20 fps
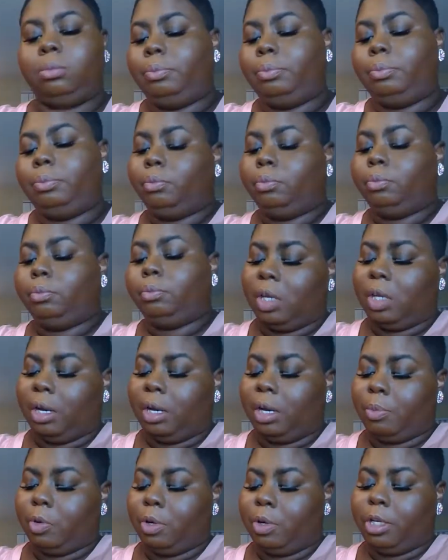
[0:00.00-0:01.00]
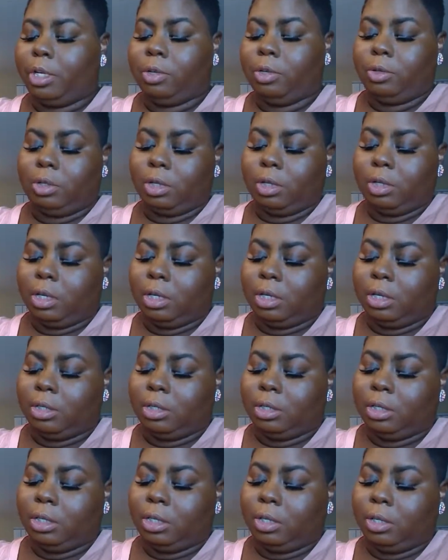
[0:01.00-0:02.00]
And I'm going to use a
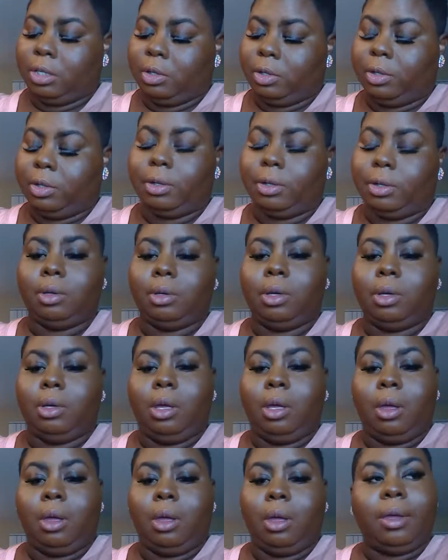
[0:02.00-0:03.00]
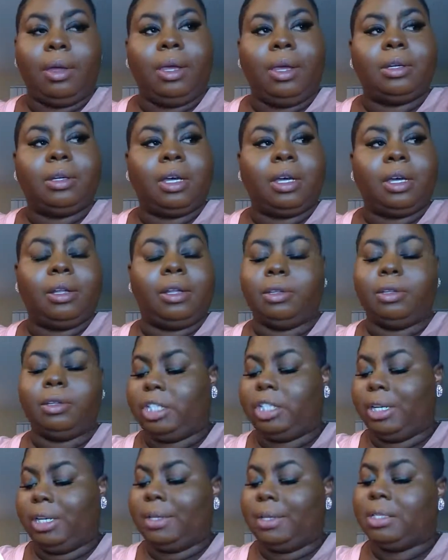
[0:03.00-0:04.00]
concealer in the color
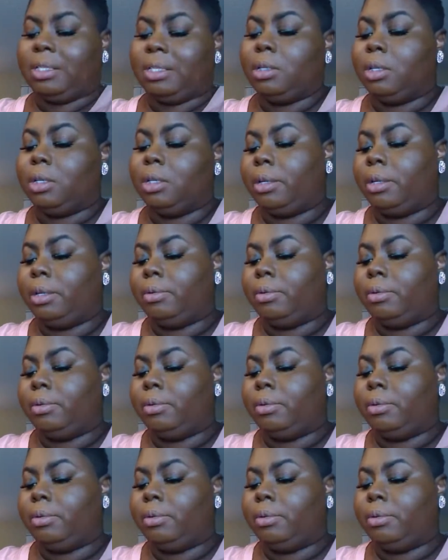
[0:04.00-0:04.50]
Chestnut